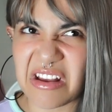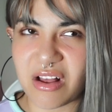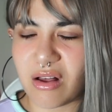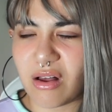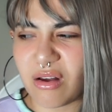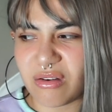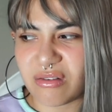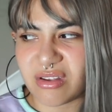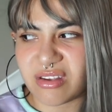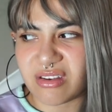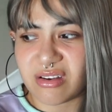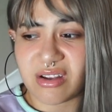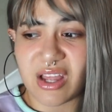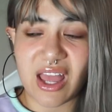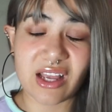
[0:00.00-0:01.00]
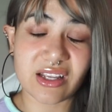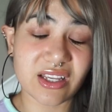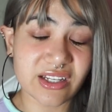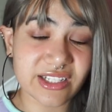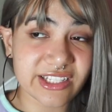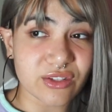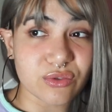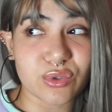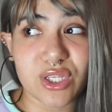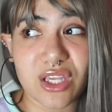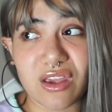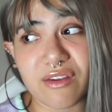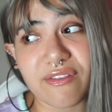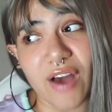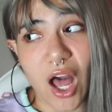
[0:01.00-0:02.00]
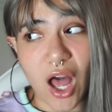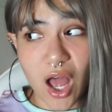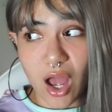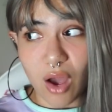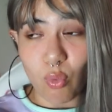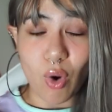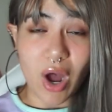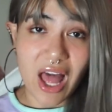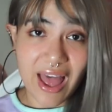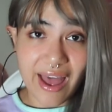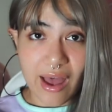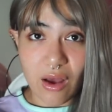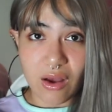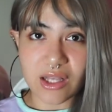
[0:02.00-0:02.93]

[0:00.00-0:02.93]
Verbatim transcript: oh, you're acting so diva, wow,